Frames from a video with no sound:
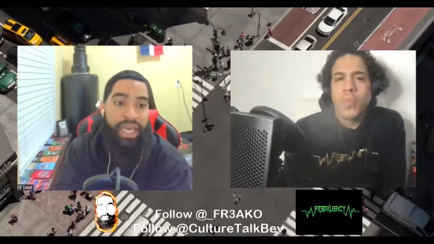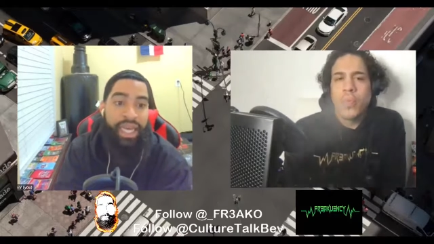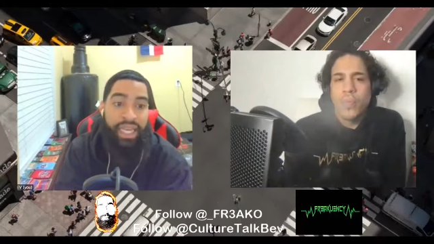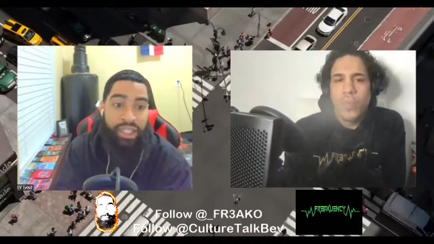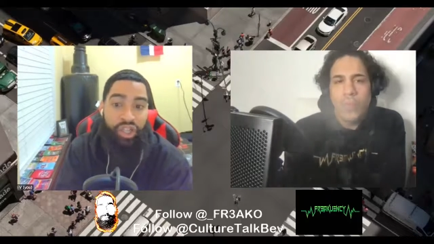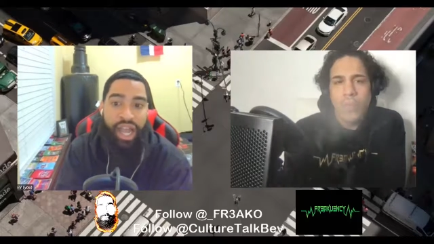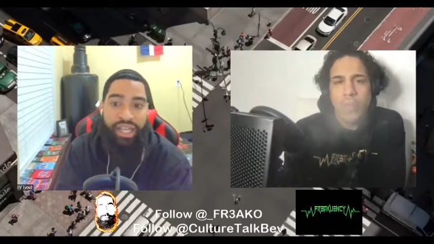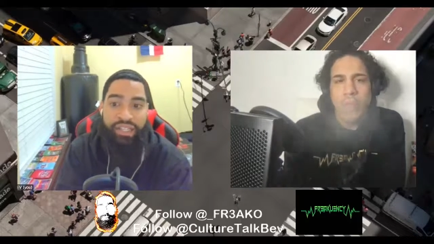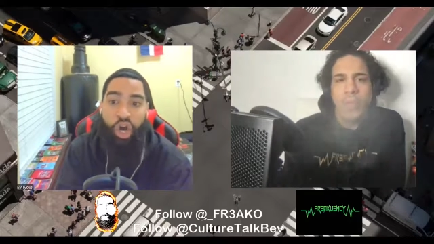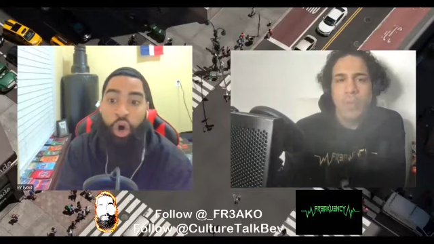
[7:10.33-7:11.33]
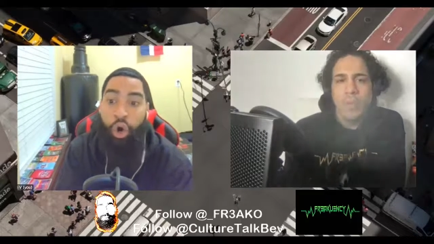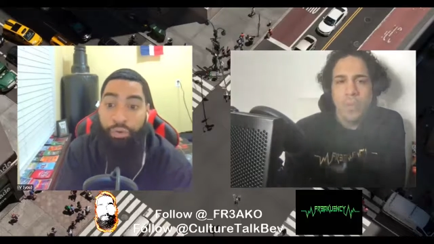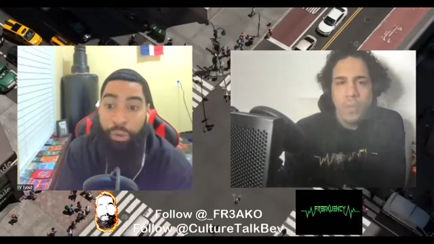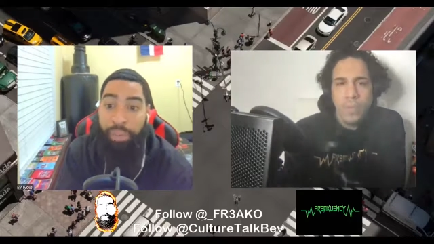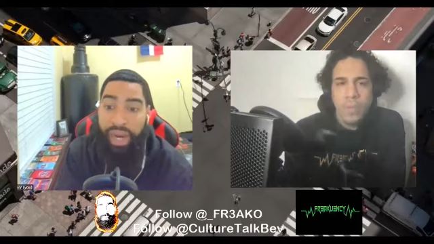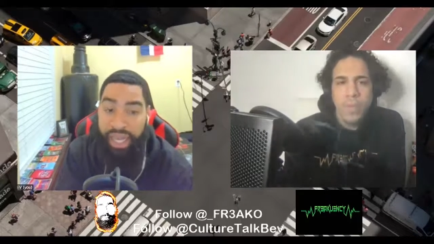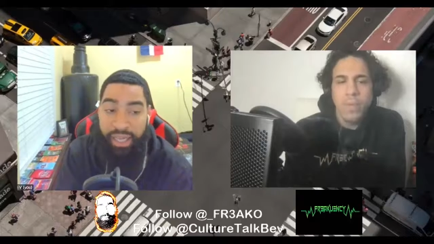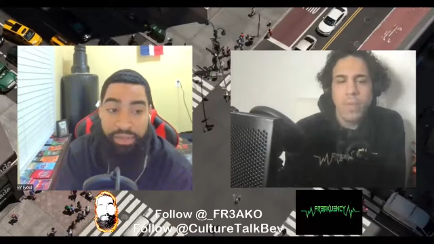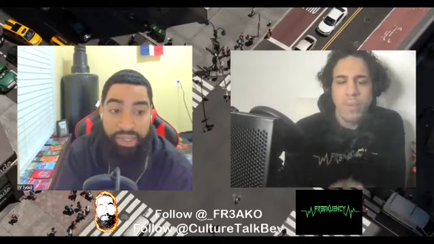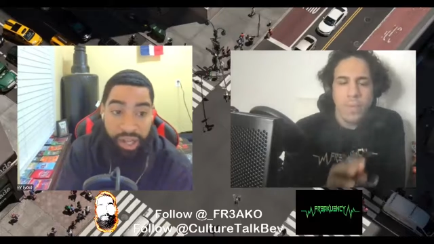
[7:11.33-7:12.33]
Speaker 1: He tries to overplay
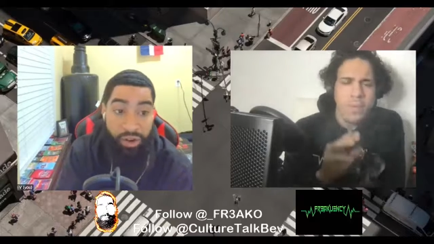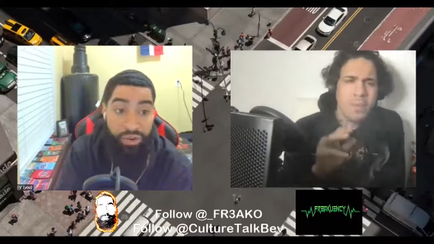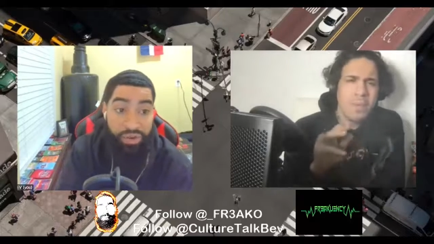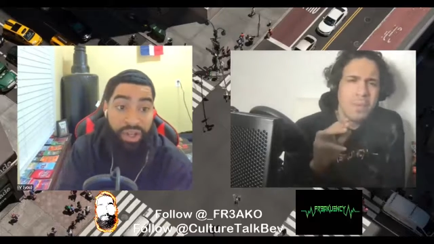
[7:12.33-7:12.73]
himself.